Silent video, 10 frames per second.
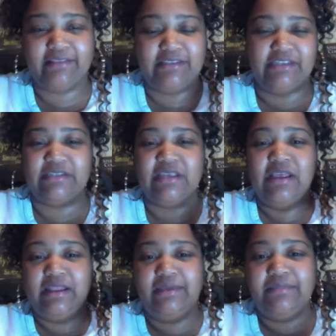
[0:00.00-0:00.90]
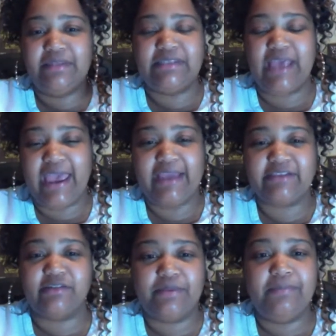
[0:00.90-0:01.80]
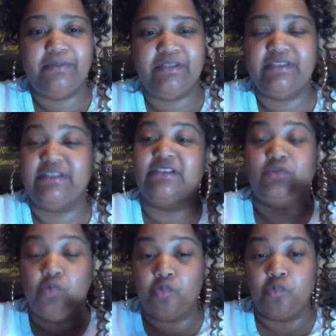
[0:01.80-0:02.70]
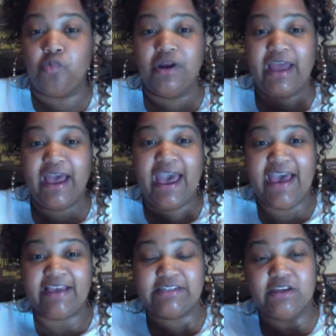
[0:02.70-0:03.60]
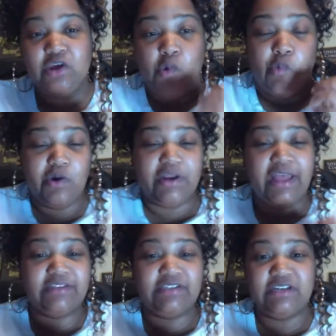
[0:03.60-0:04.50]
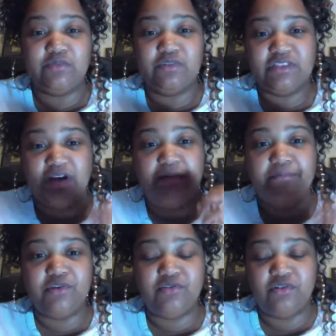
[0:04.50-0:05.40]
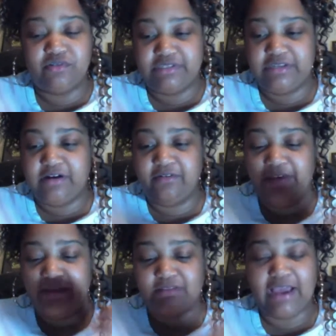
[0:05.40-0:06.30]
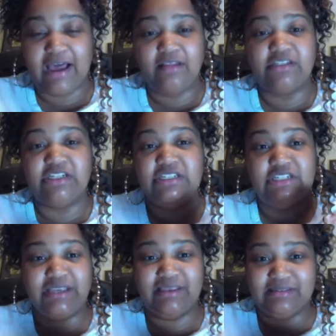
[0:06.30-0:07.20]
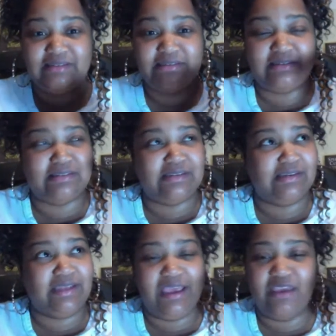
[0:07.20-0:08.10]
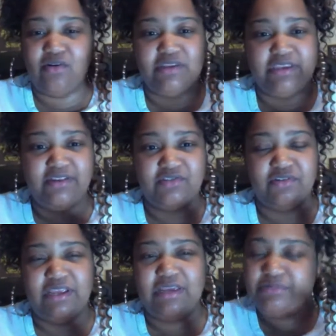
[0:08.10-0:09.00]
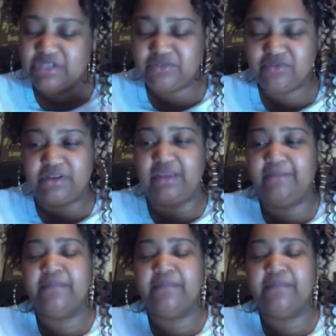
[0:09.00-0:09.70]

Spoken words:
this. Let me tag some people in this. What I did with the Unmute Yourself anthology just today or yesterday, it was yesterday,